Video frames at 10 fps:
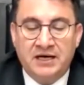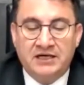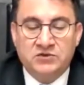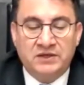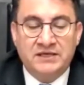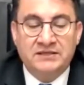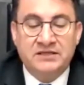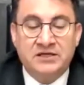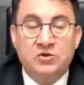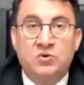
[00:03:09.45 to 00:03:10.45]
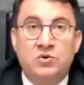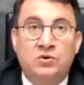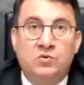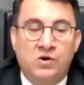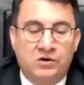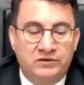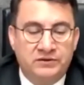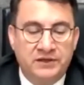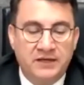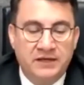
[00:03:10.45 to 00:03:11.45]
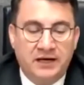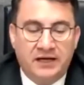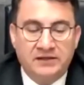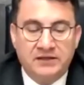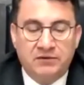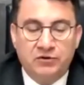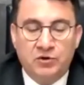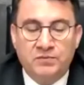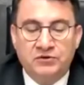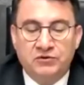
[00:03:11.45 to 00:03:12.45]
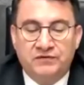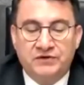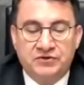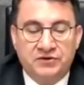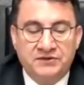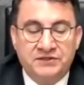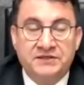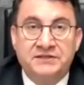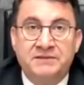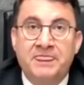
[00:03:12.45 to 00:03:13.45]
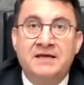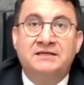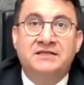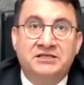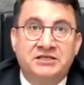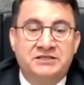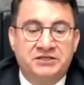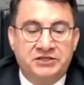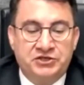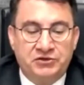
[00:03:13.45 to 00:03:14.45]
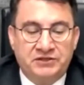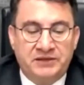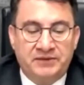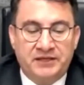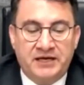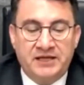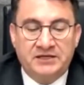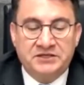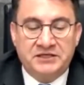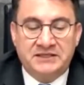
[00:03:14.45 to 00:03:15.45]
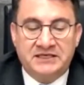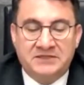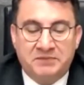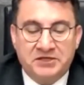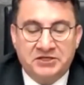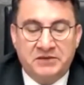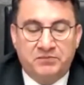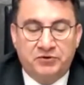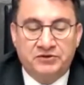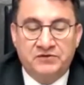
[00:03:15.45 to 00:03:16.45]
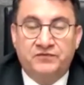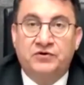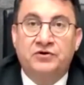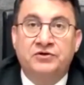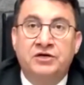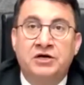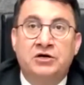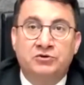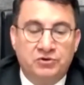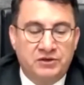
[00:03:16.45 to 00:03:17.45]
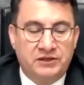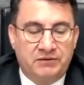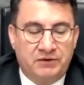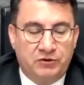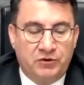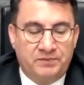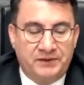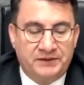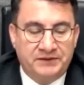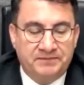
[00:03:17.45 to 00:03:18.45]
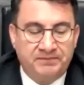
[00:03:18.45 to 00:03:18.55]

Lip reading: as well as the whole world, and the development of resources such as geothermal energy is especially important for rural development.